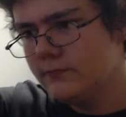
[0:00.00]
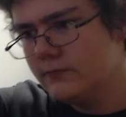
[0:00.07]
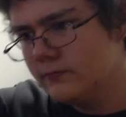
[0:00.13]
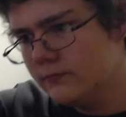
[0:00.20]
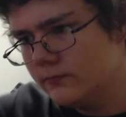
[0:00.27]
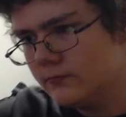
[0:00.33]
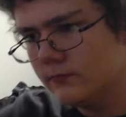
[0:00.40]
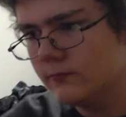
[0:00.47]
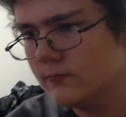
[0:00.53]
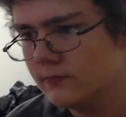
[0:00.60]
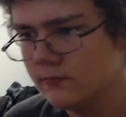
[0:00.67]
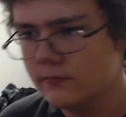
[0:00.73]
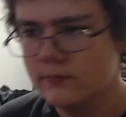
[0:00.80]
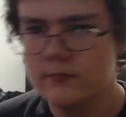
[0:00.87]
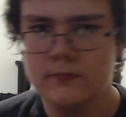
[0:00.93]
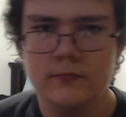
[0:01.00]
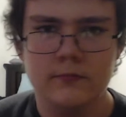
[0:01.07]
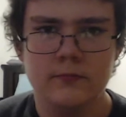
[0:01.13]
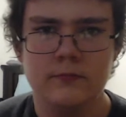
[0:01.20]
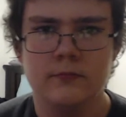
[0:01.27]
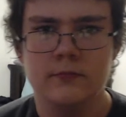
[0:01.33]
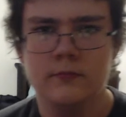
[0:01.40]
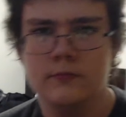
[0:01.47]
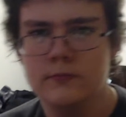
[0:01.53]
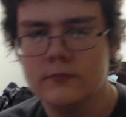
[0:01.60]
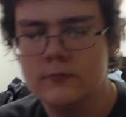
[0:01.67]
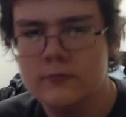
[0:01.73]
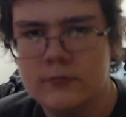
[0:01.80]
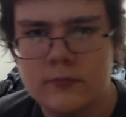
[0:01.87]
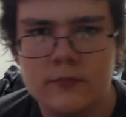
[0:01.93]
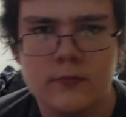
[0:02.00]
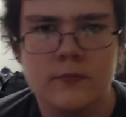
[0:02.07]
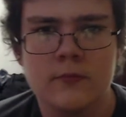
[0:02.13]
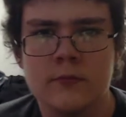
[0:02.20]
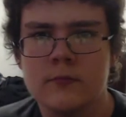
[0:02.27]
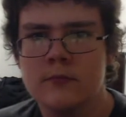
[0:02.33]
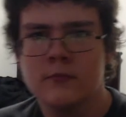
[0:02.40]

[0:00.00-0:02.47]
Nothing is said.